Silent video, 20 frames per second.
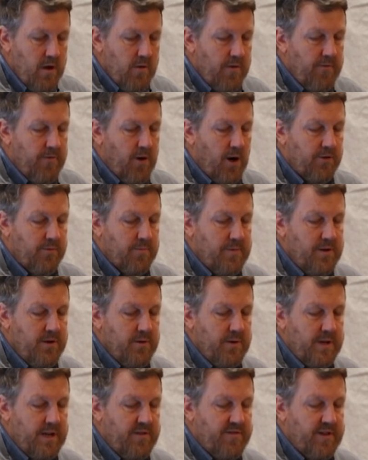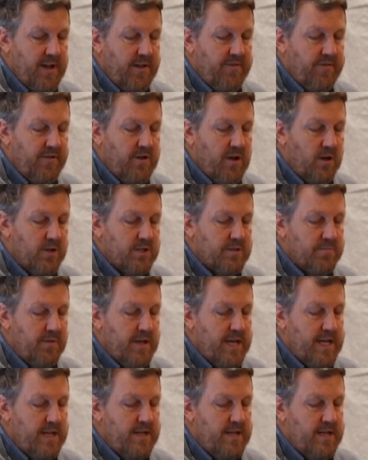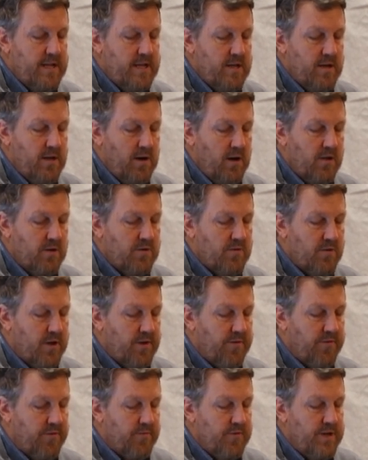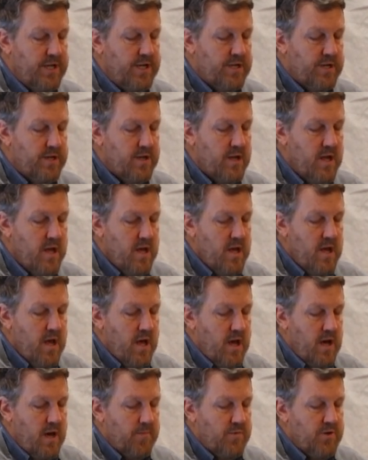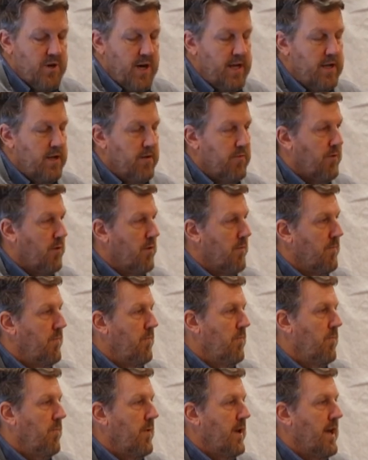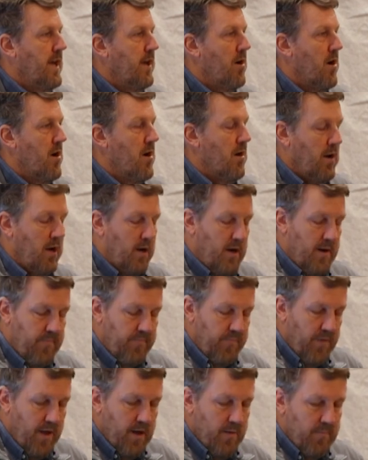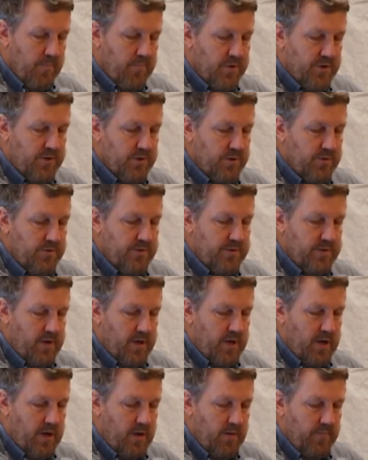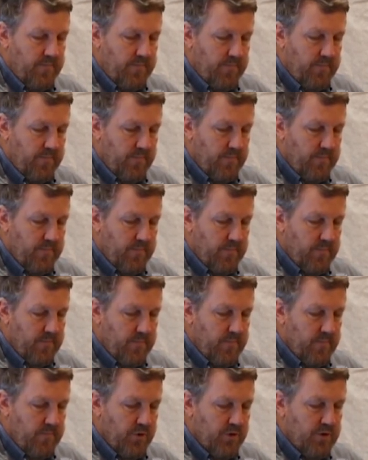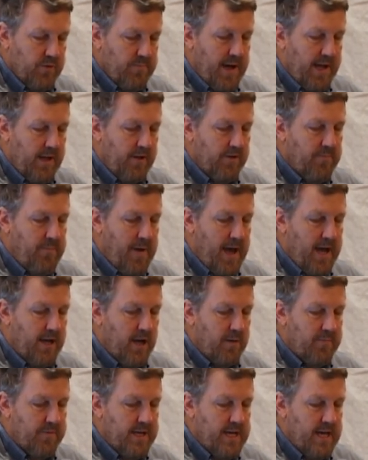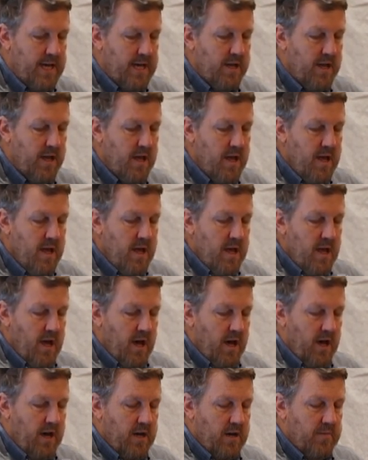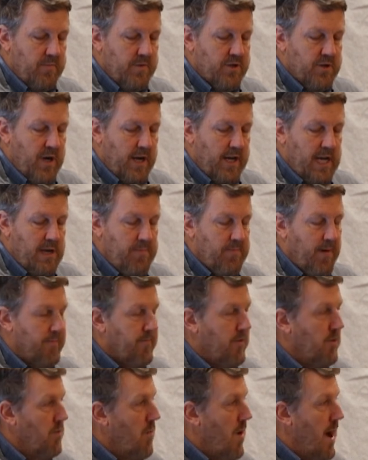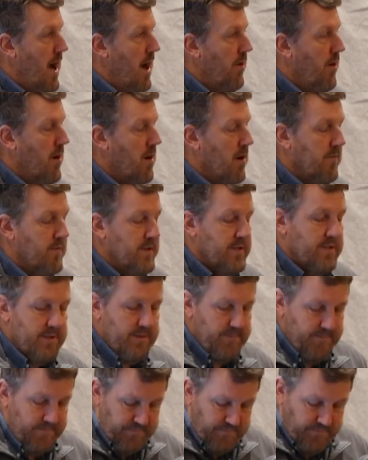We've also been doing extensive cult planting all across the region, um, trying to sort of get our um, bushels, um, bushel balance back up again, um, to try to keep up for the wild harvest,